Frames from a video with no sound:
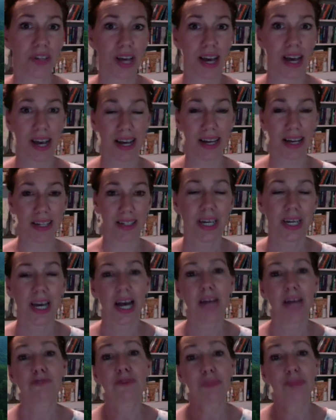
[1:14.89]
And
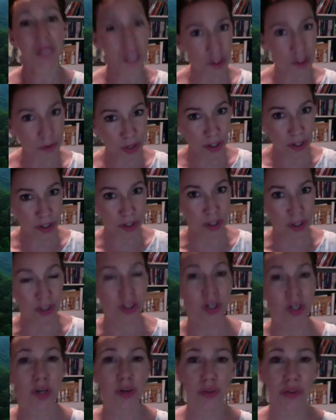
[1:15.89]
from his research,
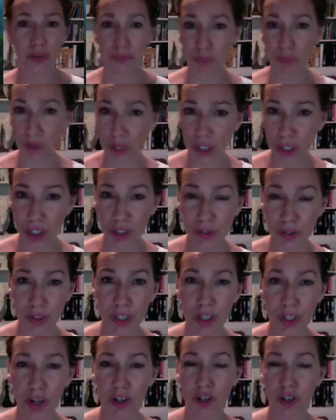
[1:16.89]
the more children
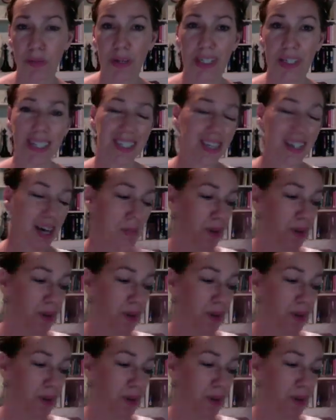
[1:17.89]
are spending time